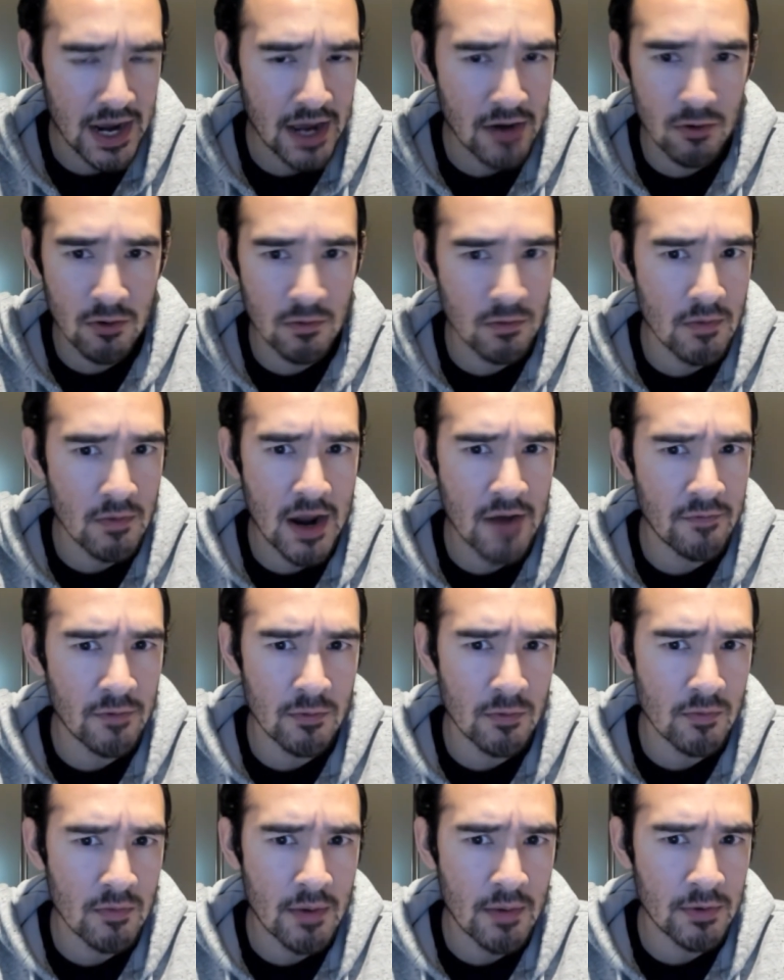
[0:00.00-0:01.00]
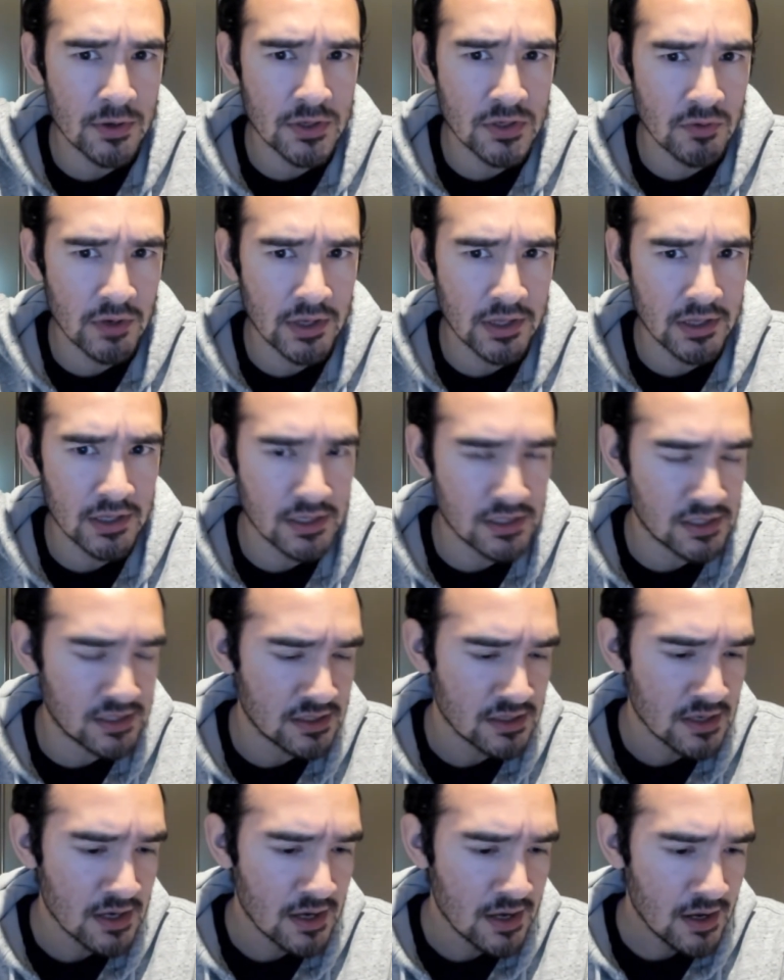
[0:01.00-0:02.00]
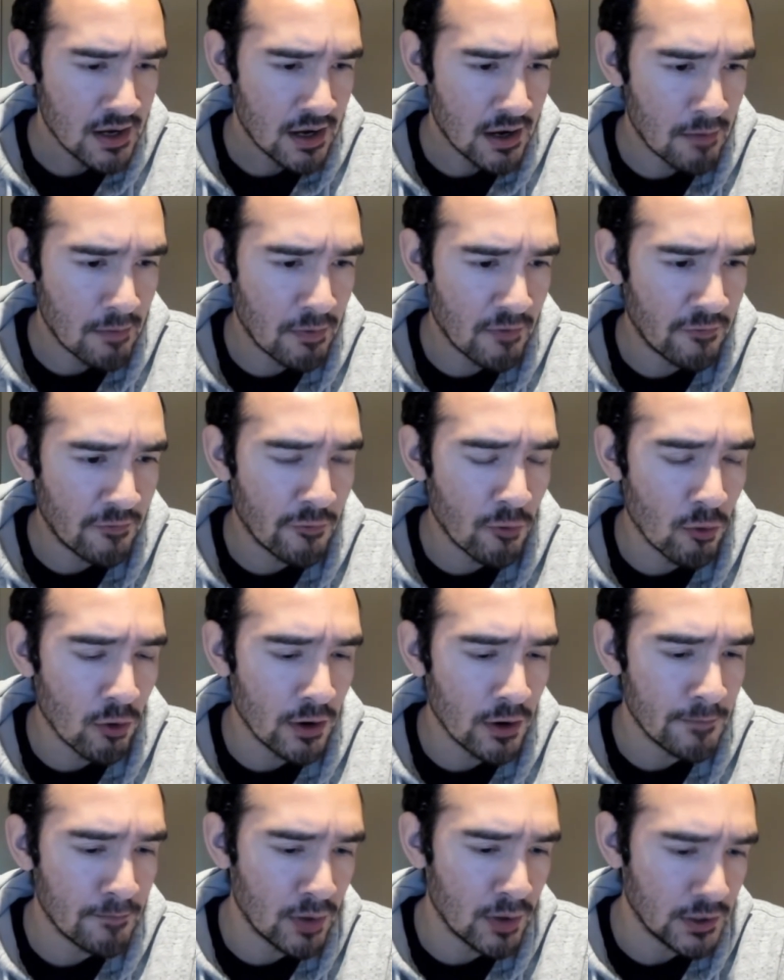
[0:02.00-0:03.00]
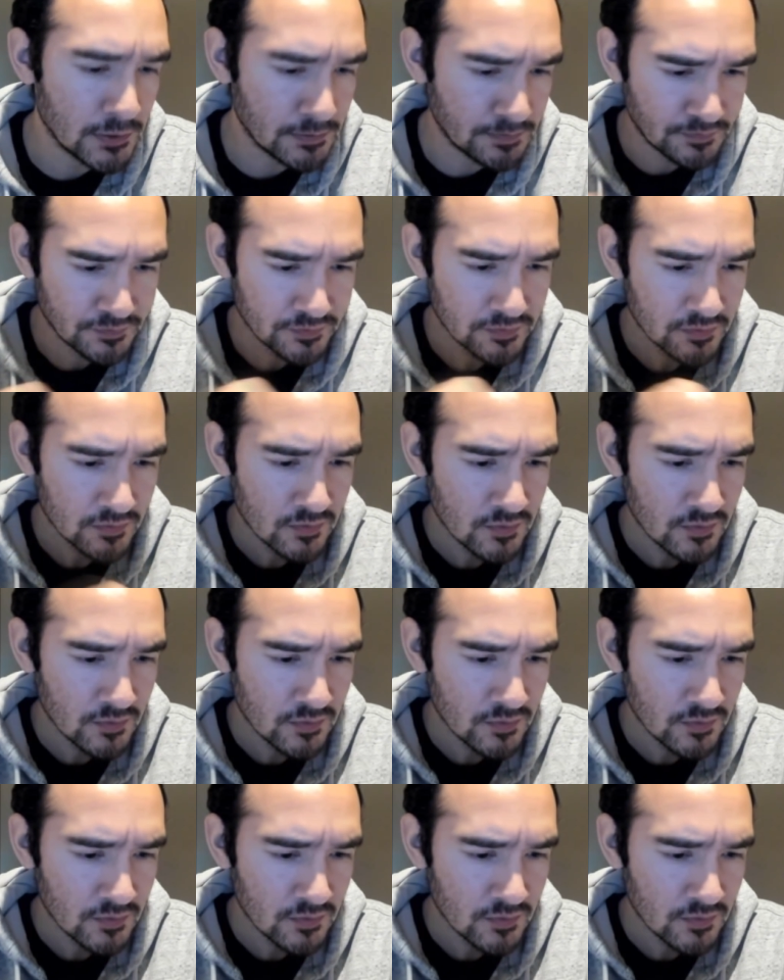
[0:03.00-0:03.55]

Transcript: I don't ever remember doing this before, but